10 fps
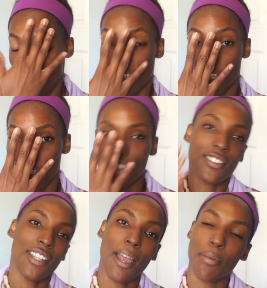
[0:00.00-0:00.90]
here,
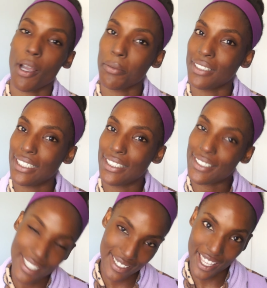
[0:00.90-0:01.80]
so that probably
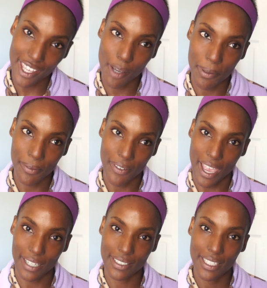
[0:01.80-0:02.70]
does not help the
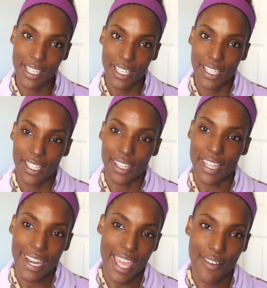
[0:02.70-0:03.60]
fact
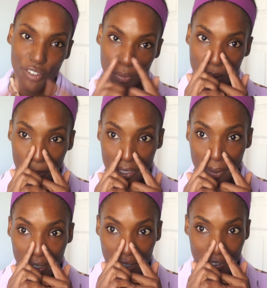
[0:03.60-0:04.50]
that I have little bumps on
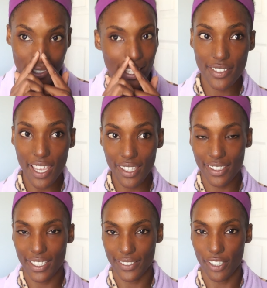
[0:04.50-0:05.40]
my nose.
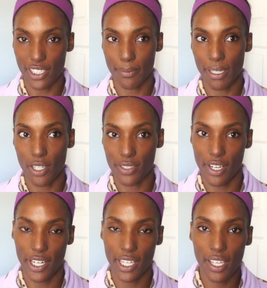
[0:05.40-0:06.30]
Secondly, as far as my nose
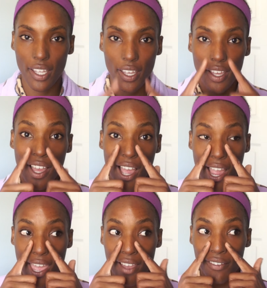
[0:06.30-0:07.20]
area,
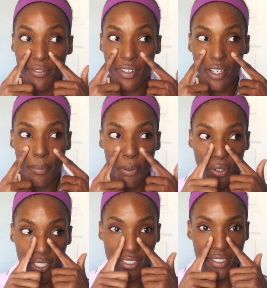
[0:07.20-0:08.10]
I have
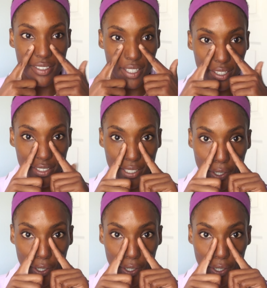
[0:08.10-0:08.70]
pores in this